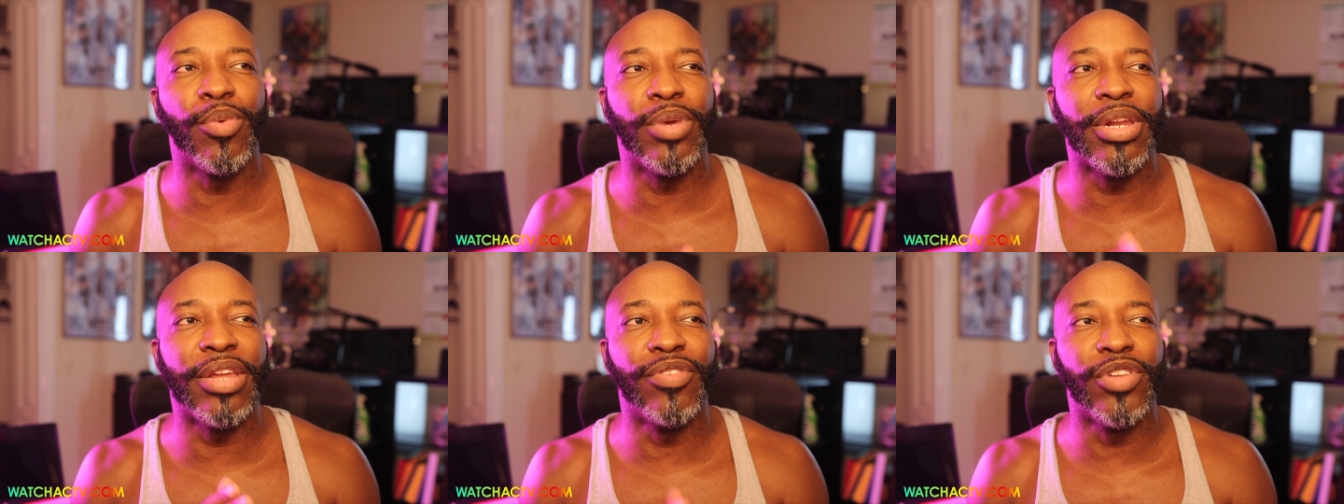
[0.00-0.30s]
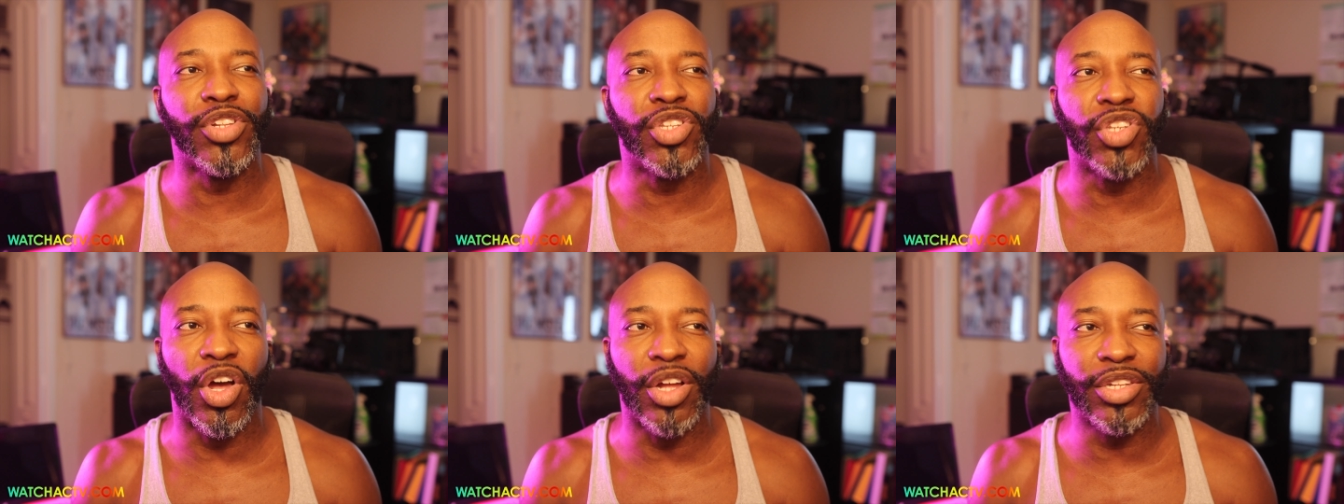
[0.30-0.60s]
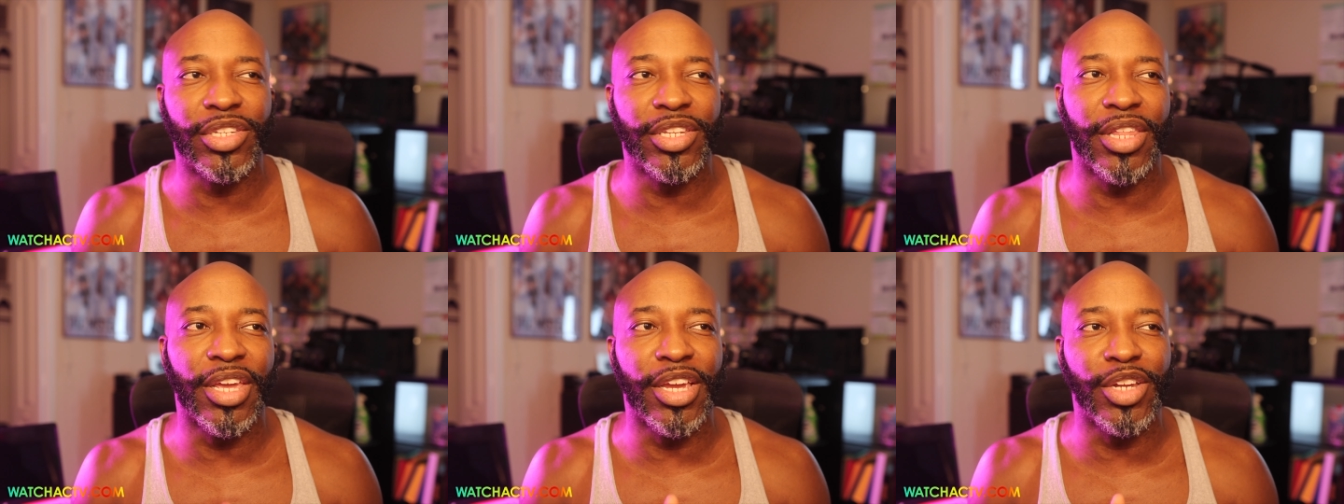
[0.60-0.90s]
would even
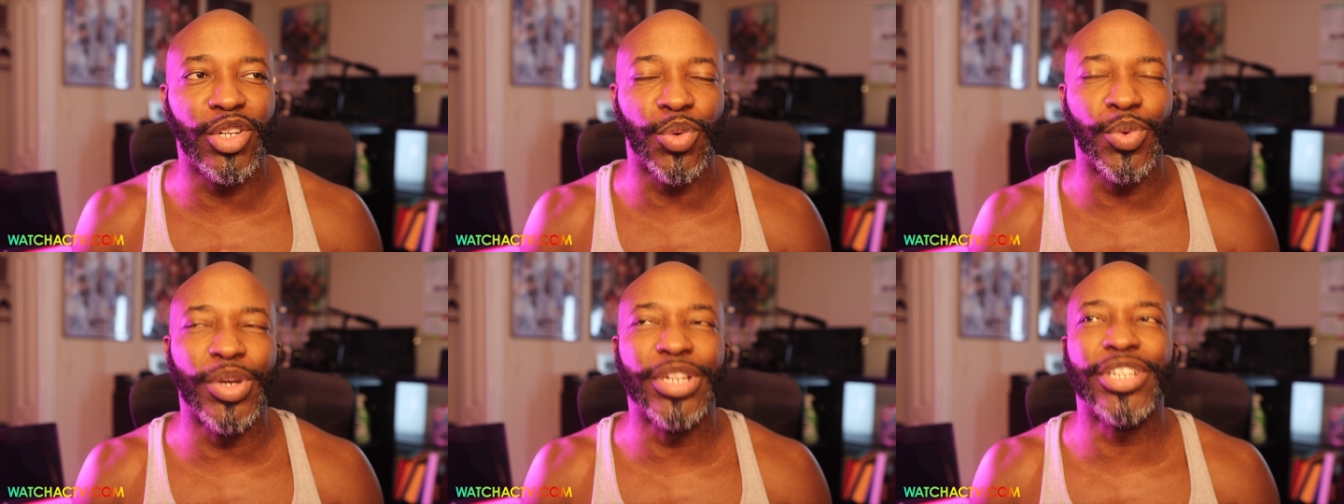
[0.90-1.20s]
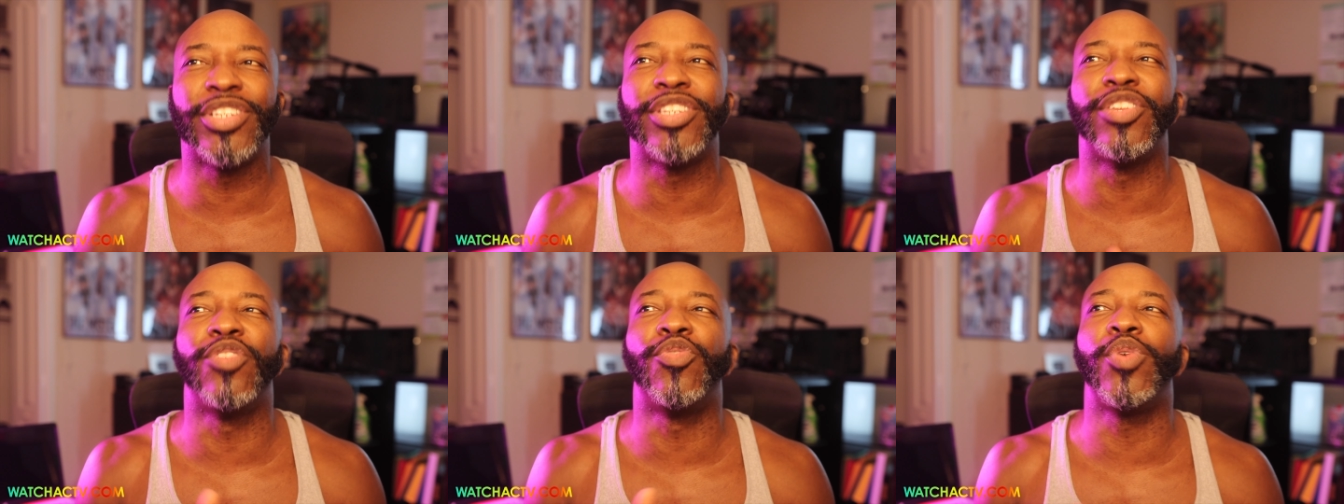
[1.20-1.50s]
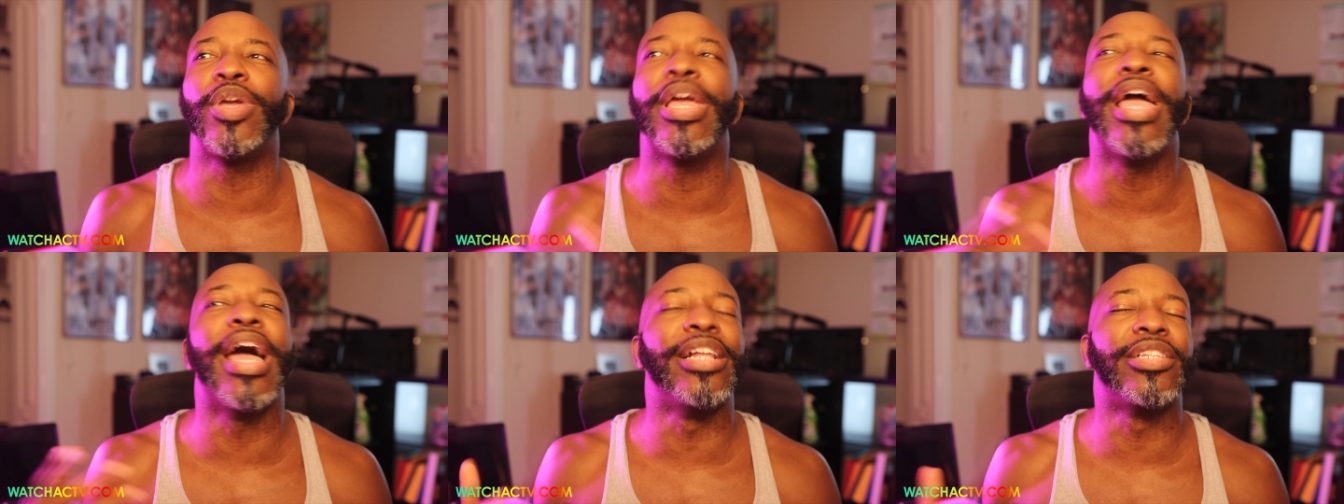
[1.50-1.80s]
talk to the HOH is if
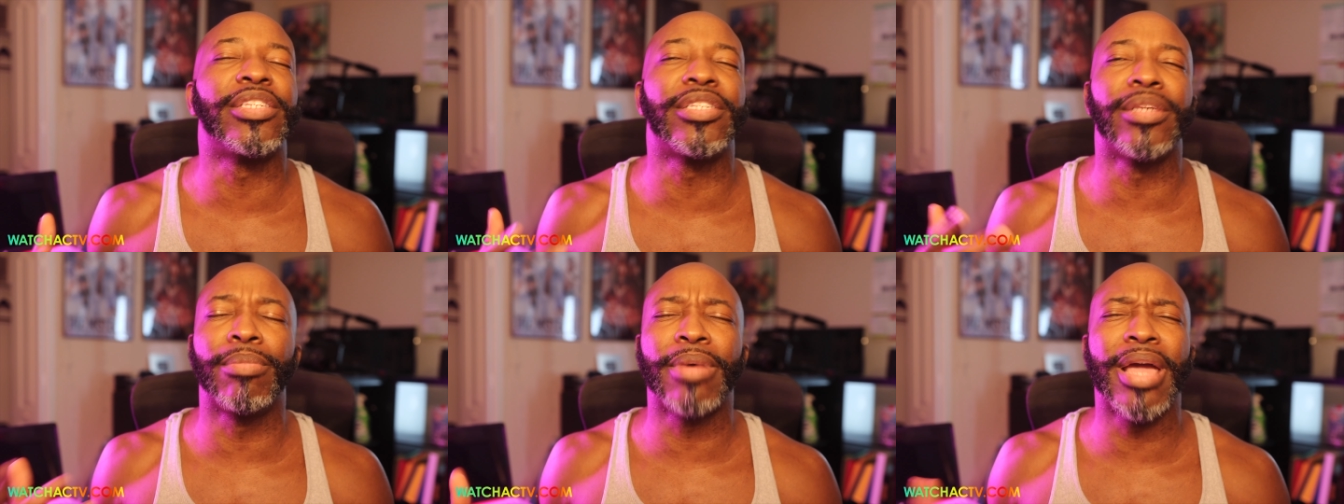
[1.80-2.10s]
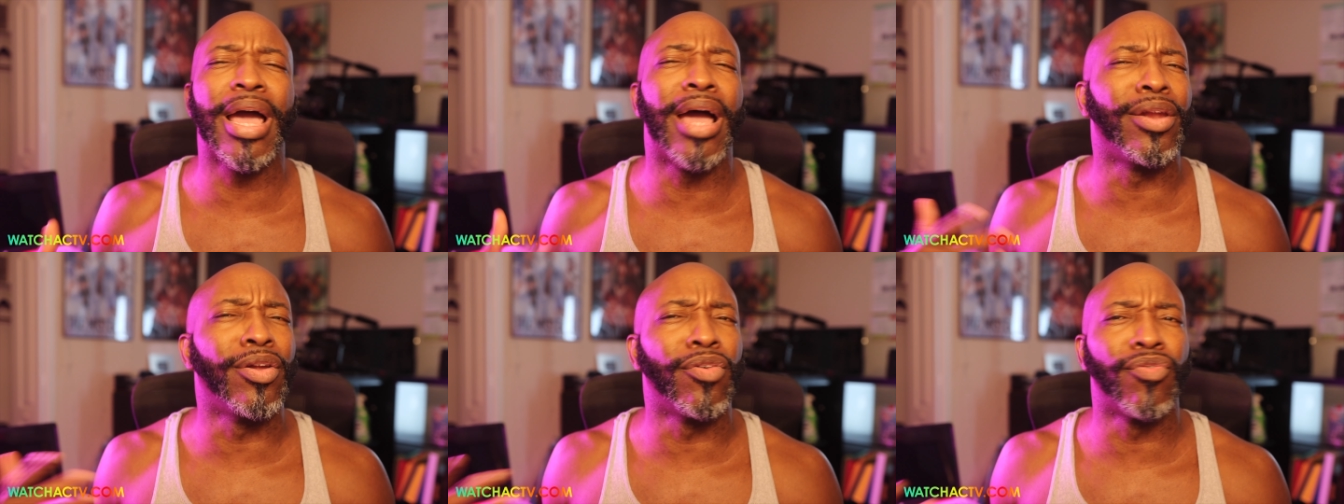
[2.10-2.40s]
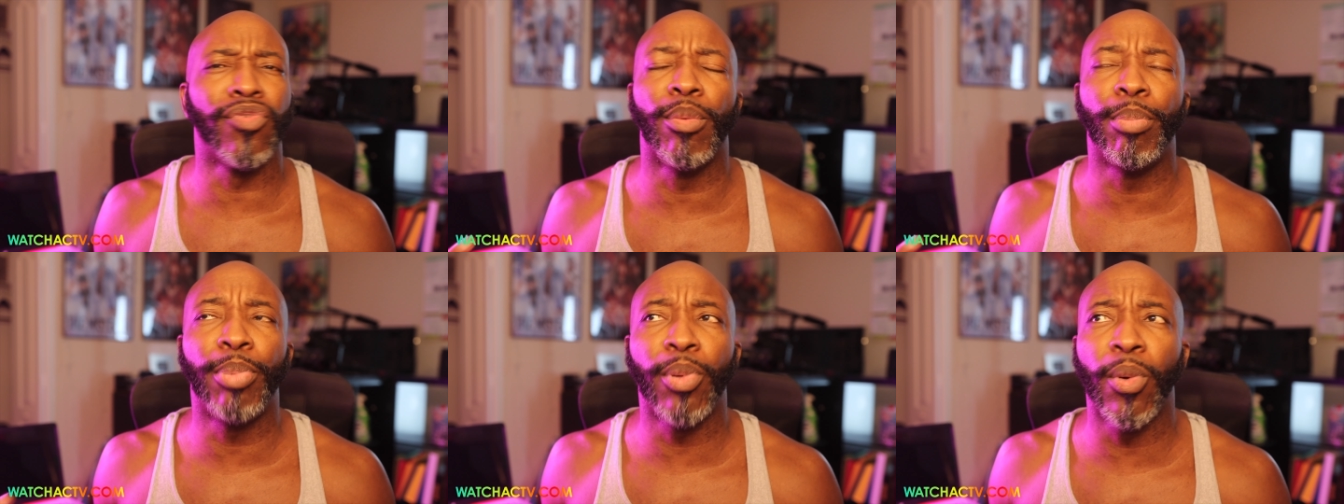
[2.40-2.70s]
we had some kind
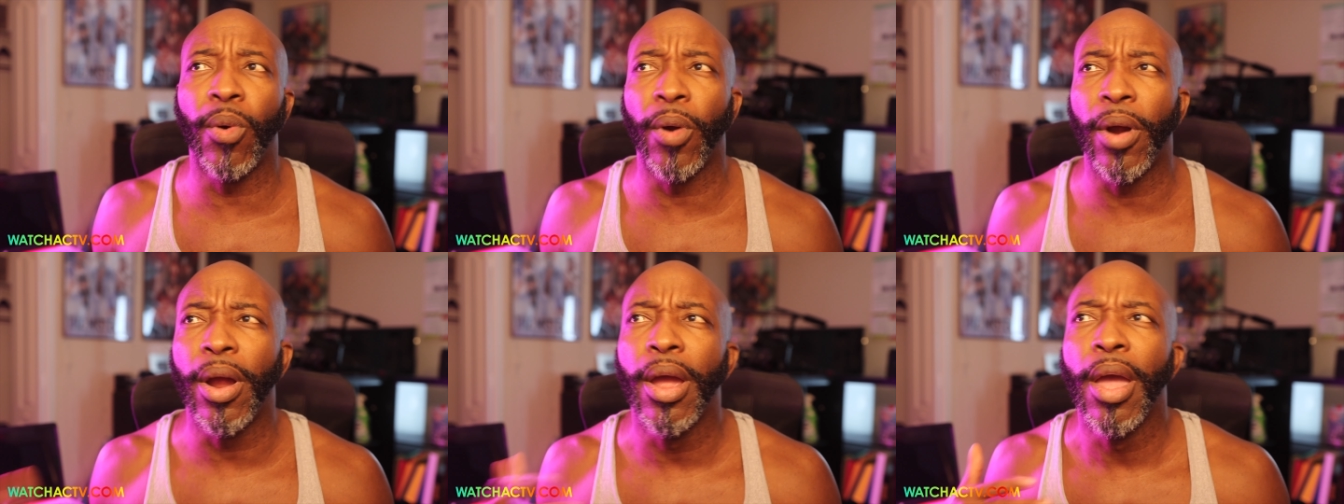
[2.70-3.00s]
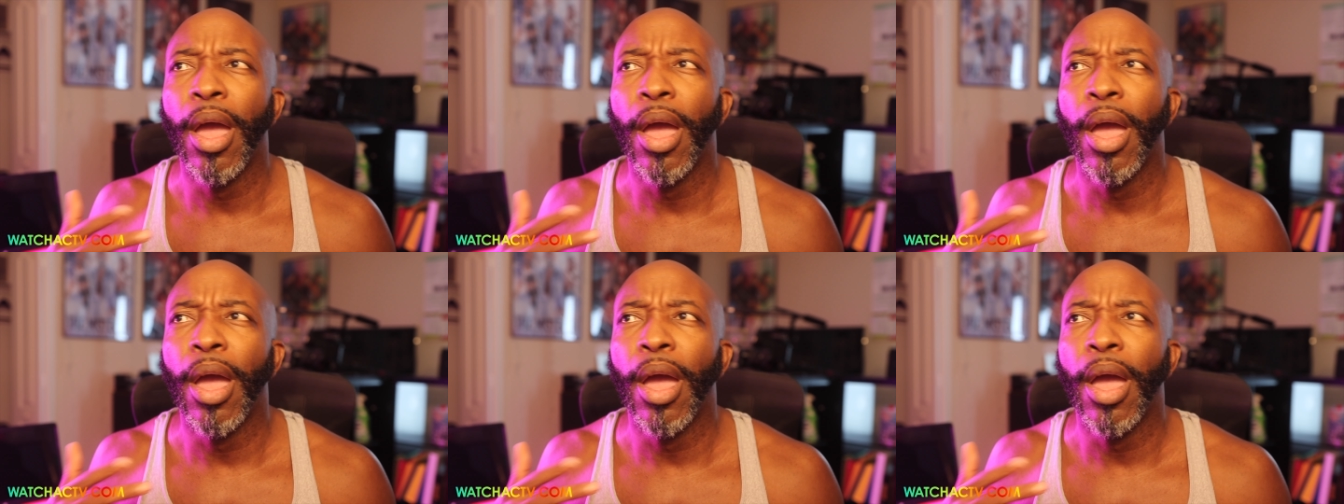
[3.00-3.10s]
of rapport.